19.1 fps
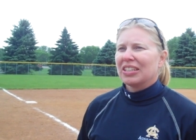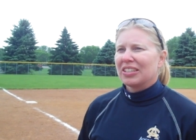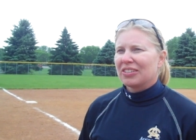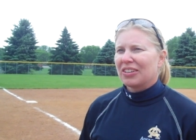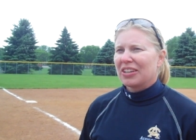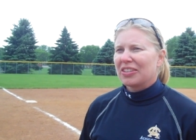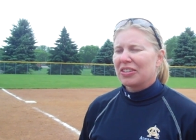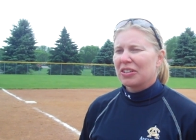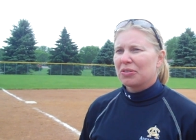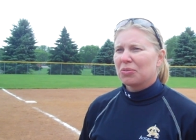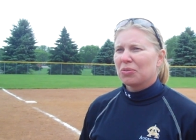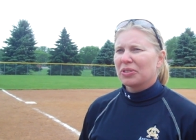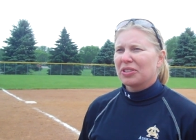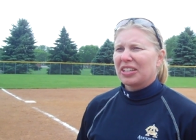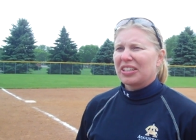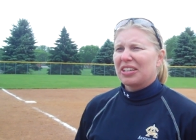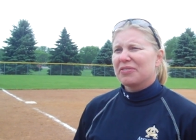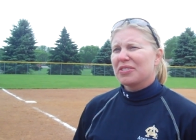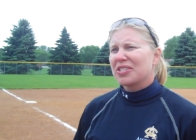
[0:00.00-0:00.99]
You know, I think
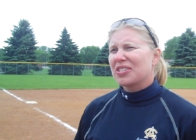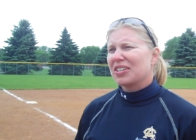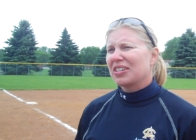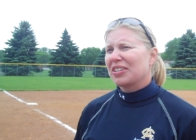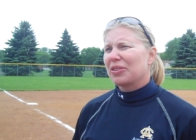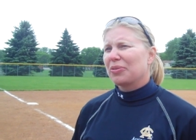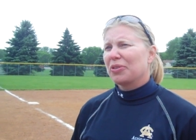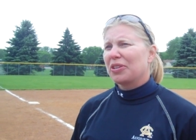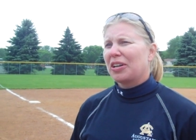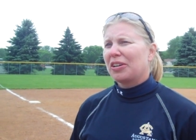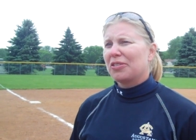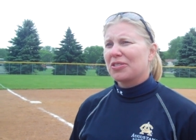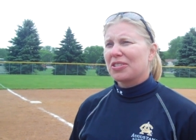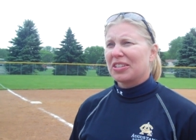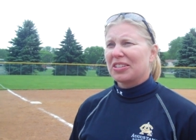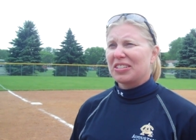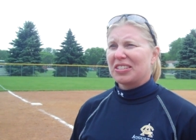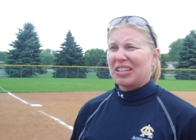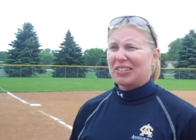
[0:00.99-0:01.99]
would they give us 3
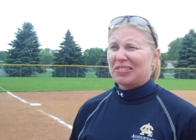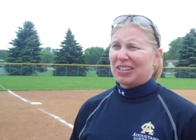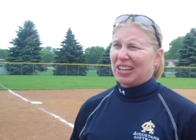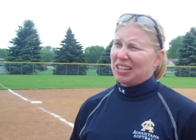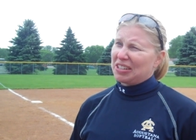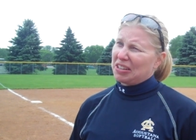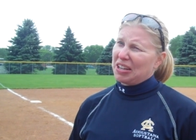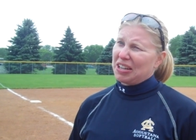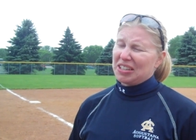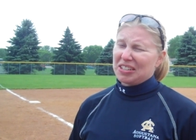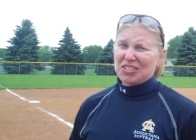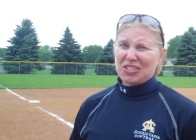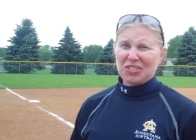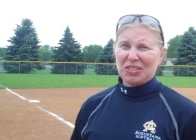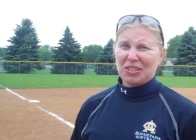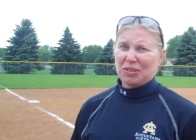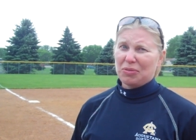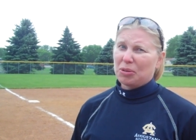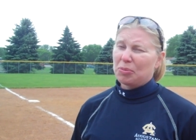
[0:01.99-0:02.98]
errors on the day? I
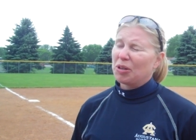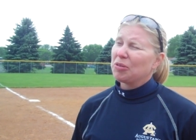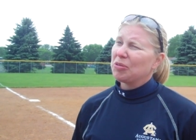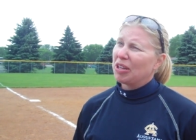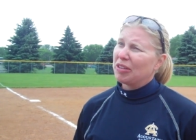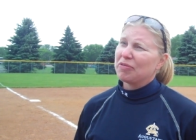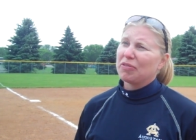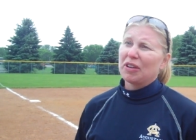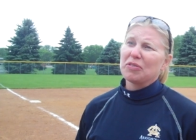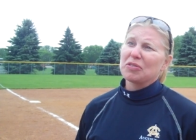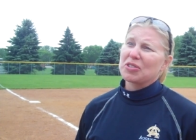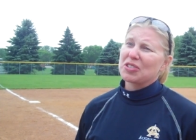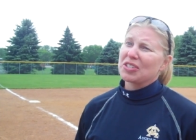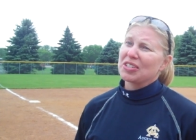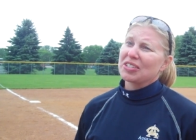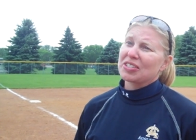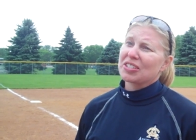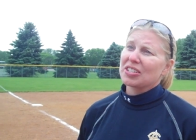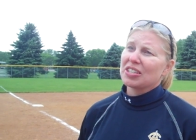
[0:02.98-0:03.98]
actually think we probably had 5 or
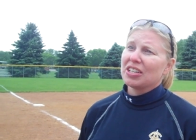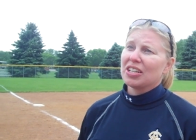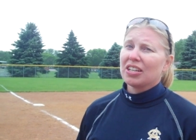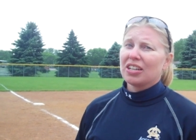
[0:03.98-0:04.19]
6.